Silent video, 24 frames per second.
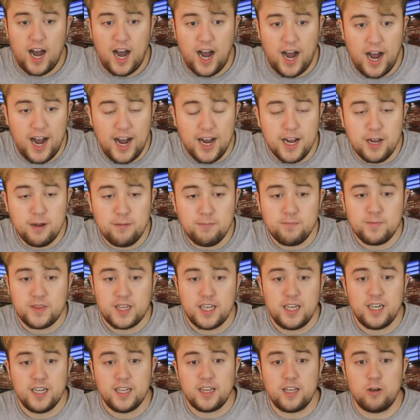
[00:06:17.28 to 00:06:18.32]
I'm.
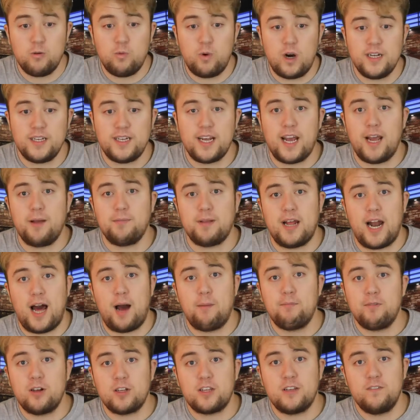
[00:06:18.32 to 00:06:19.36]
This is the one game that
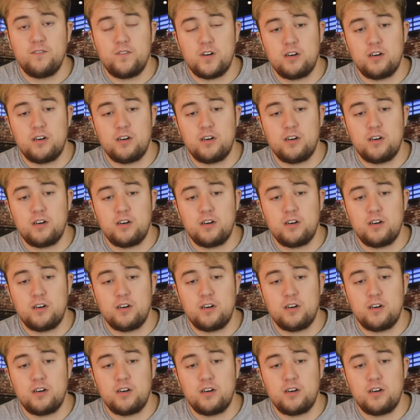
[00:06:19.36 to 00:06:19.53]
I'm looking